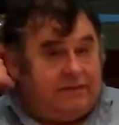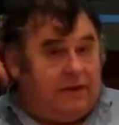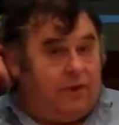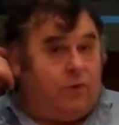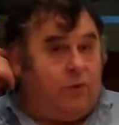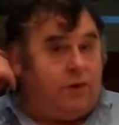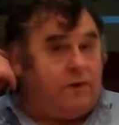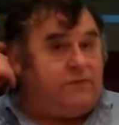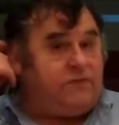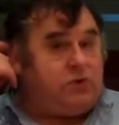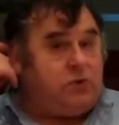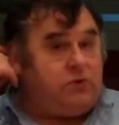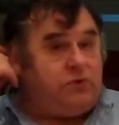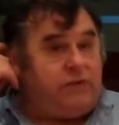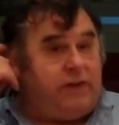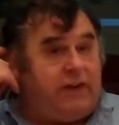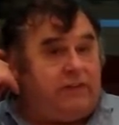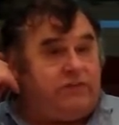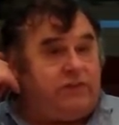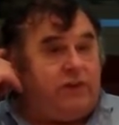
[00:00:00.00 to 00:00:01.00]
Now, one of two
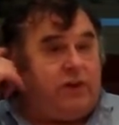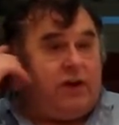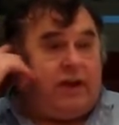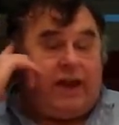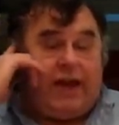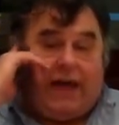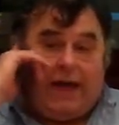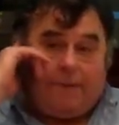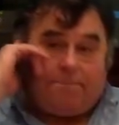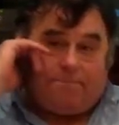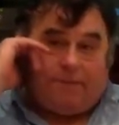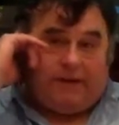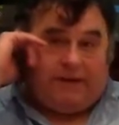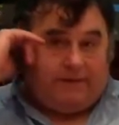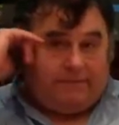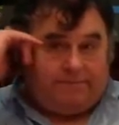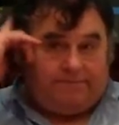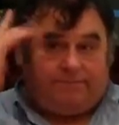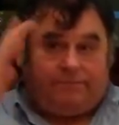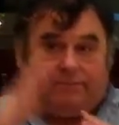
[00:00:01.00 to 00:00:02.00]
things are going to happen.
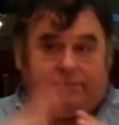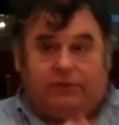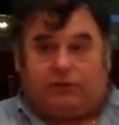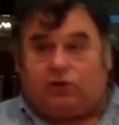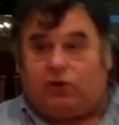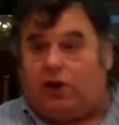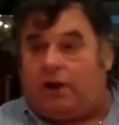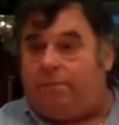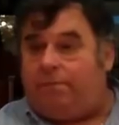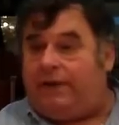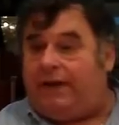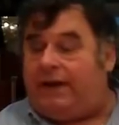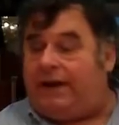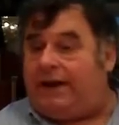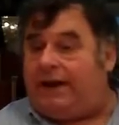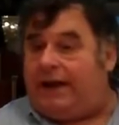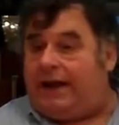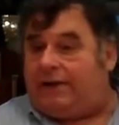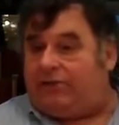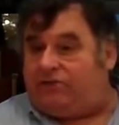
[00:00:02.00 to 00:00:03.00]
There's going to be
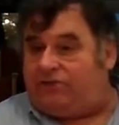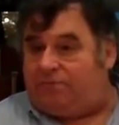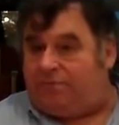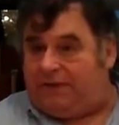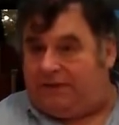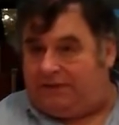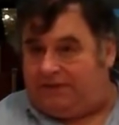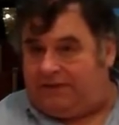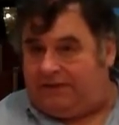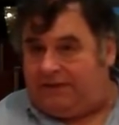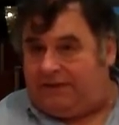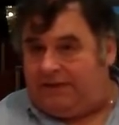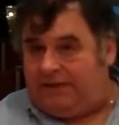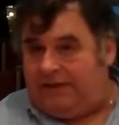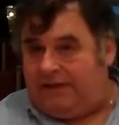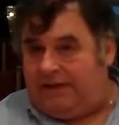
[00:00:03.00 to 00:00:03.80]
an announcement.